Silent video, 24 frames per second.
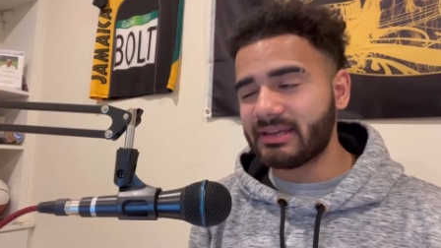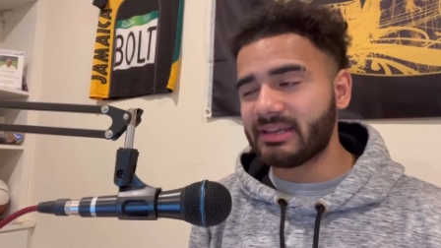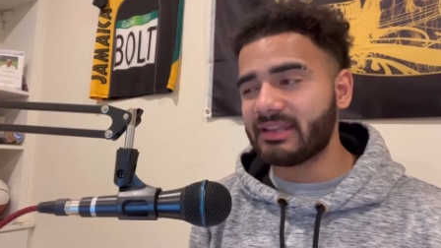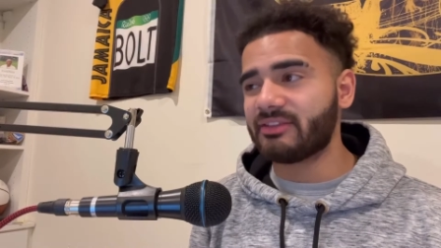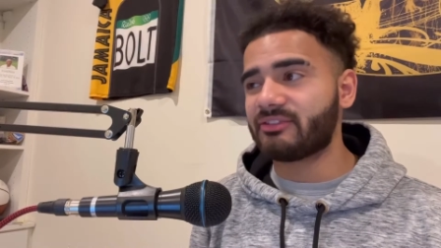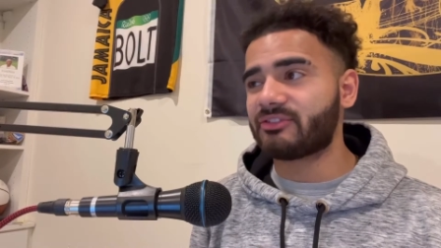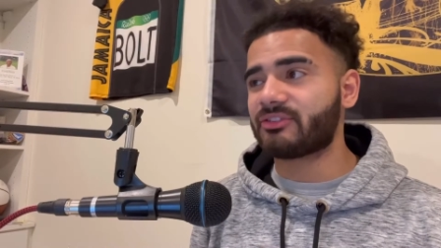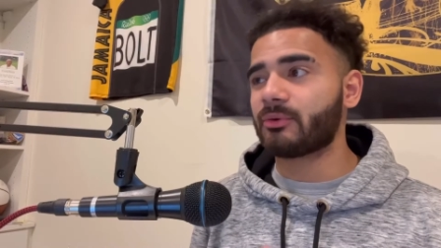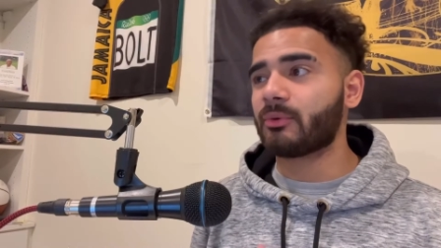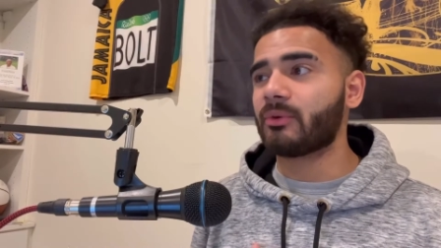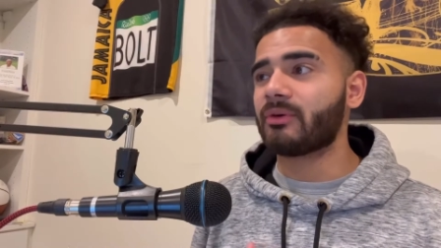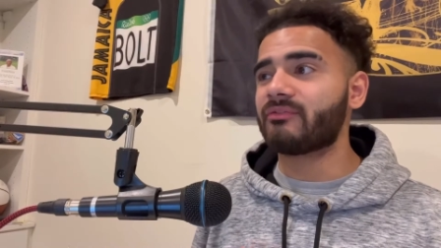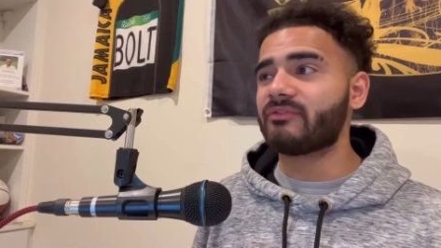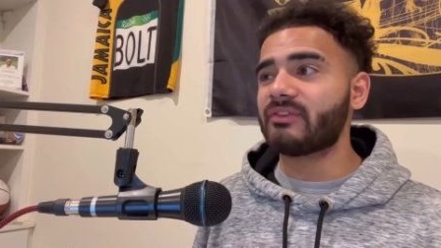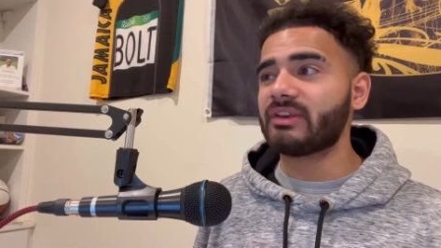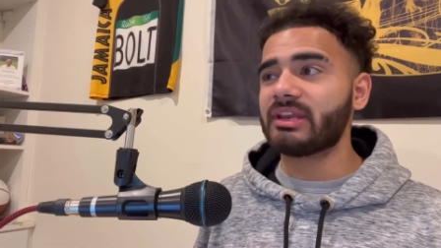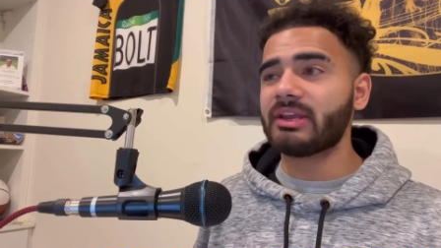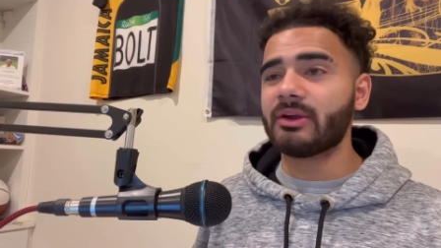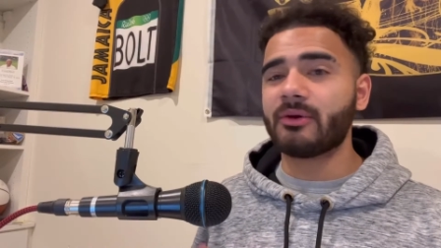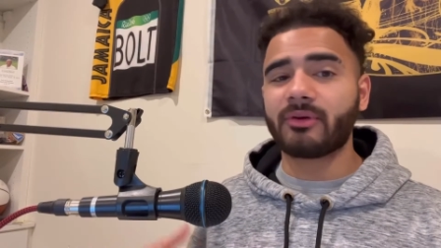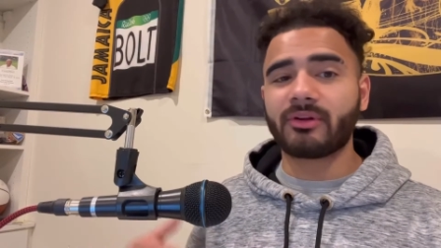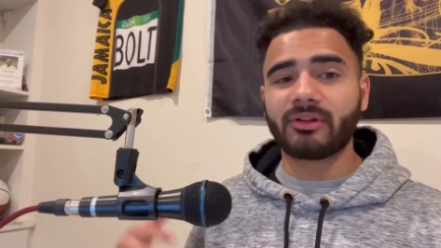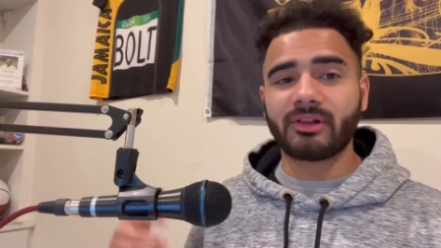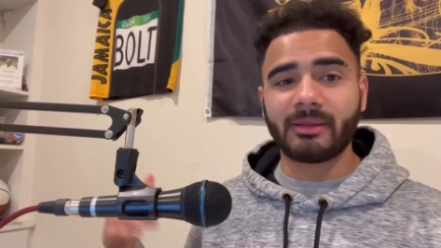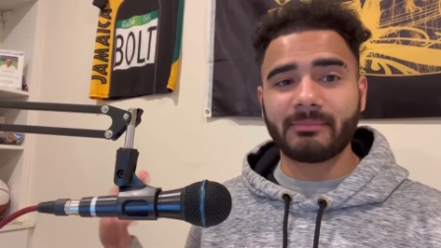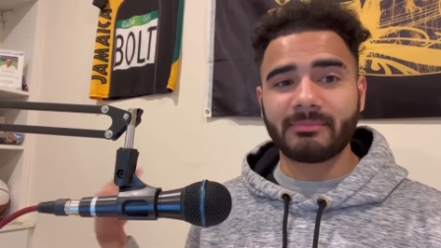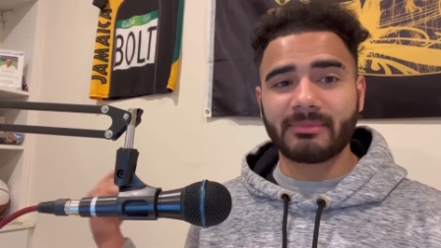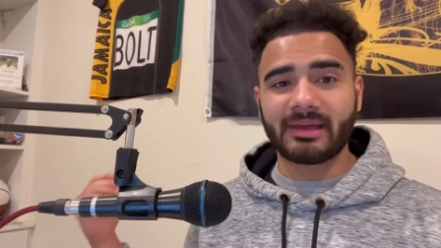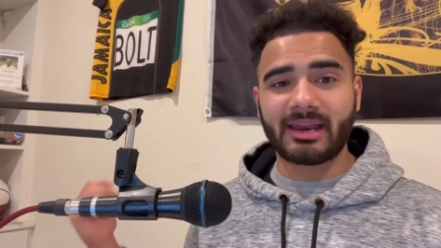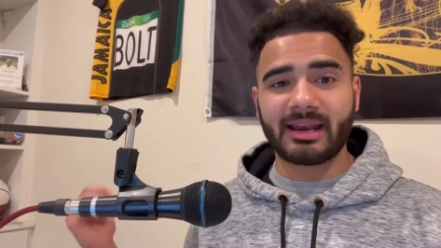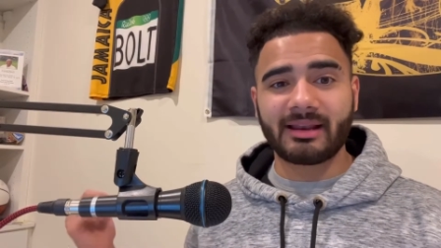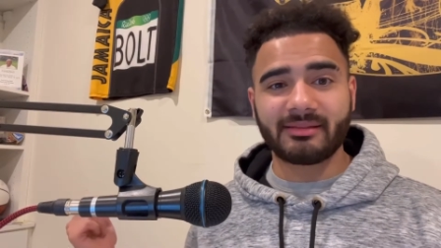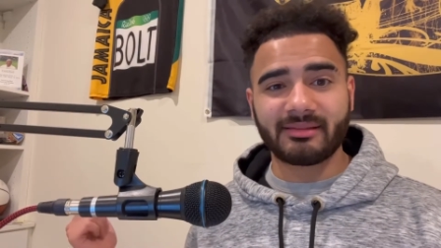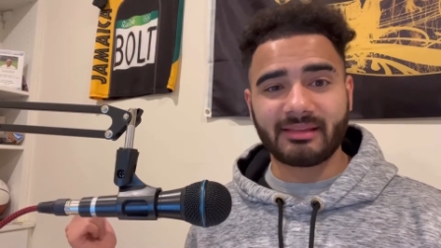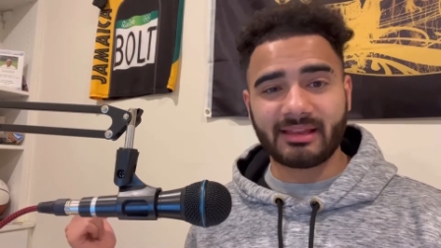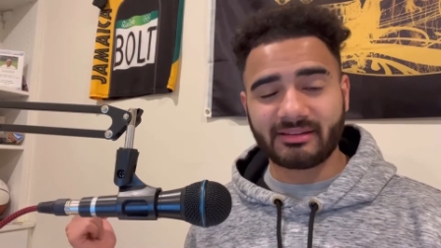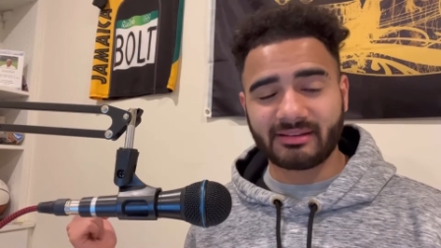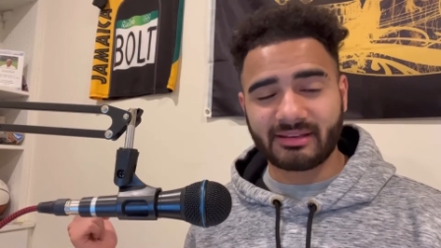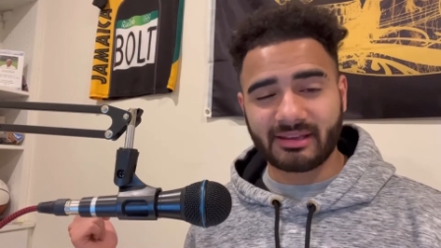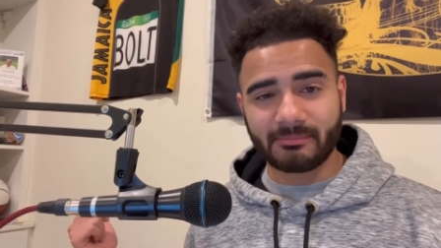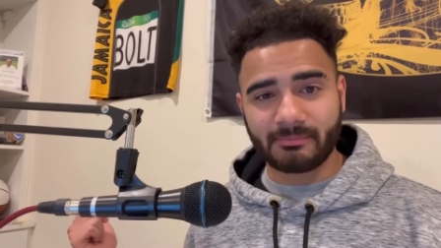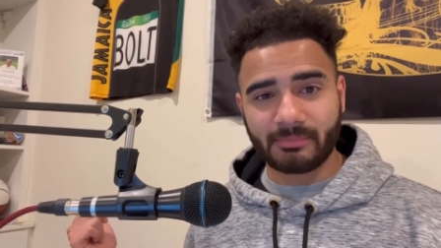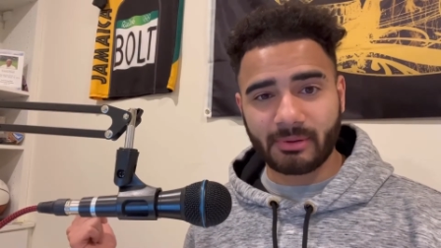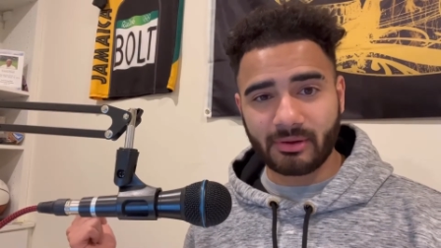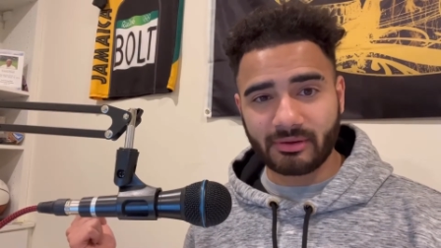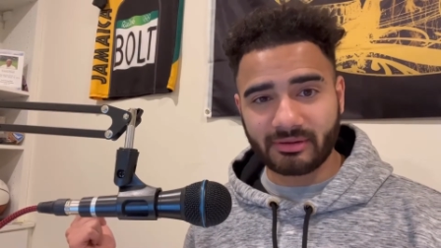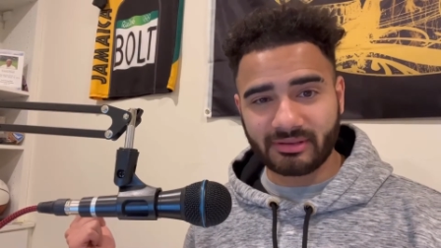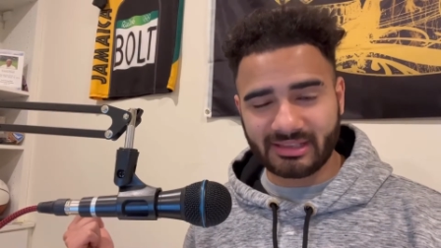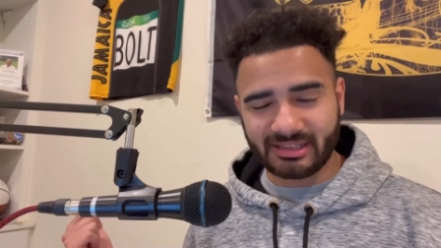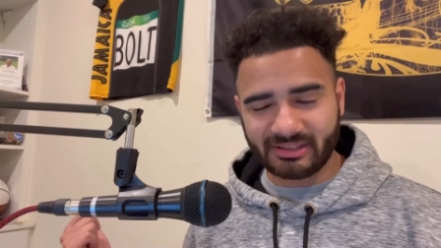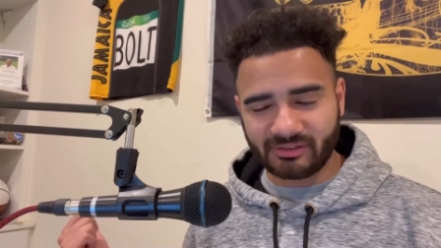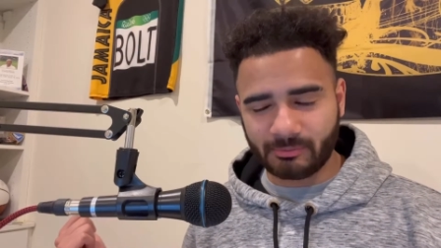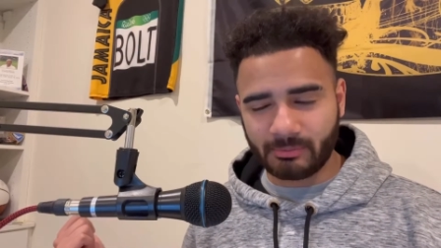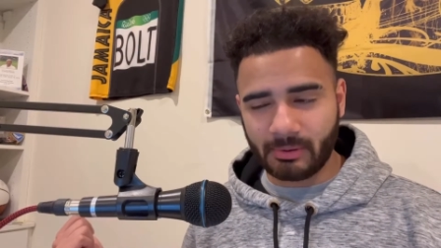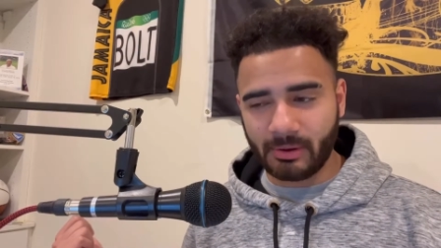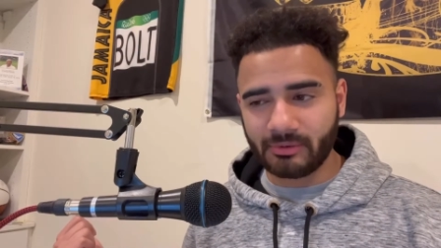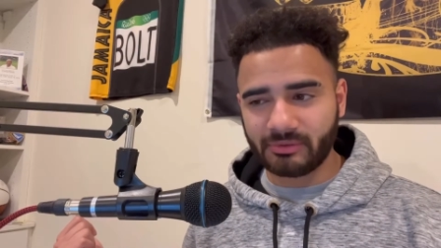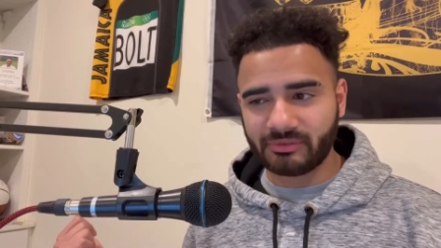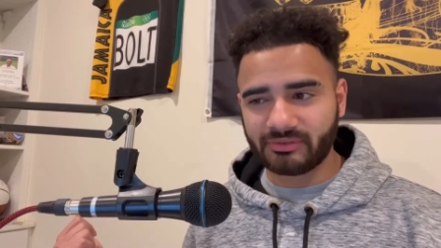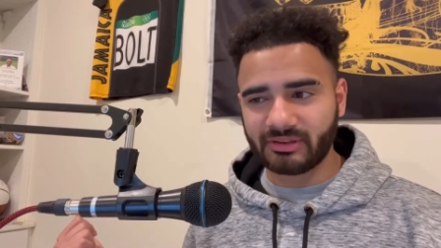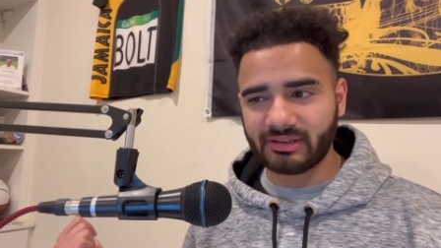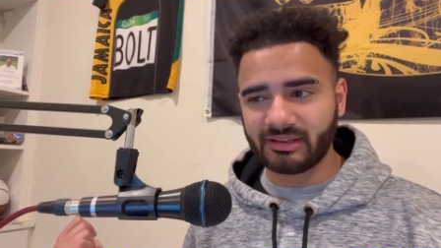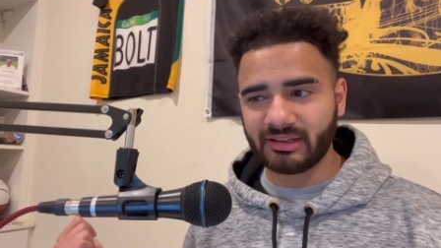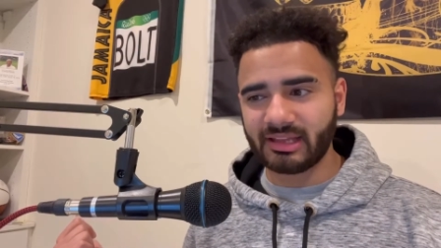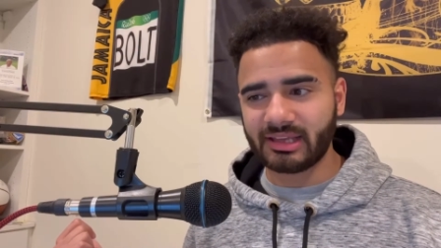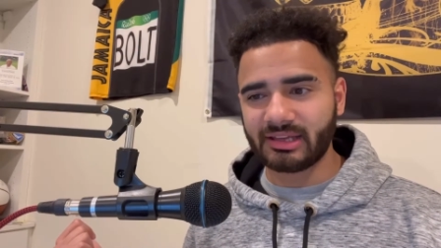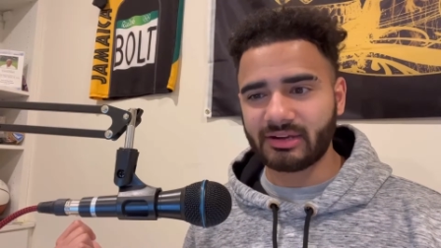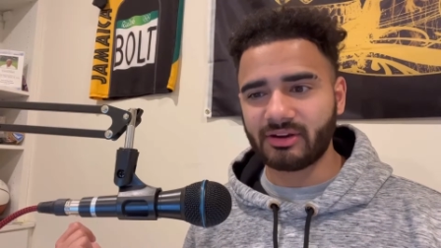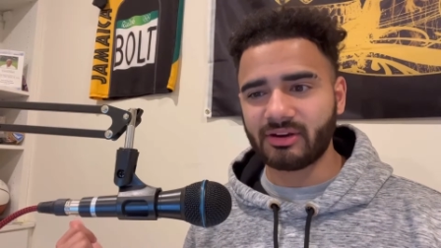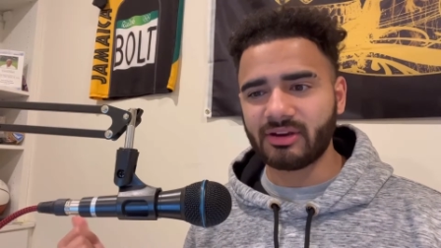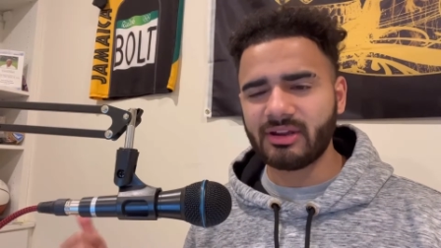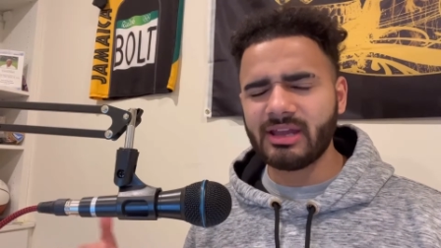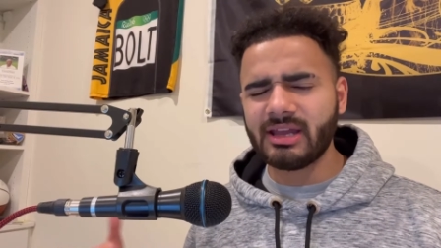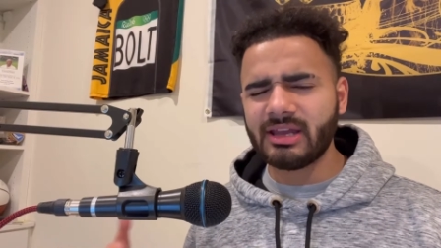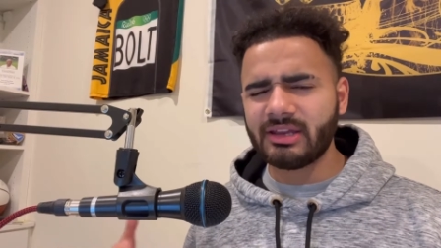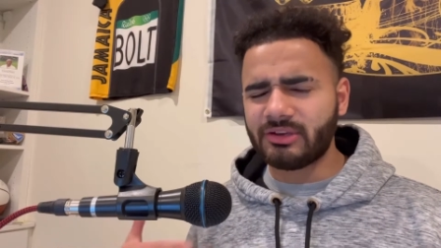is through a video clip that, that get po gets posted later.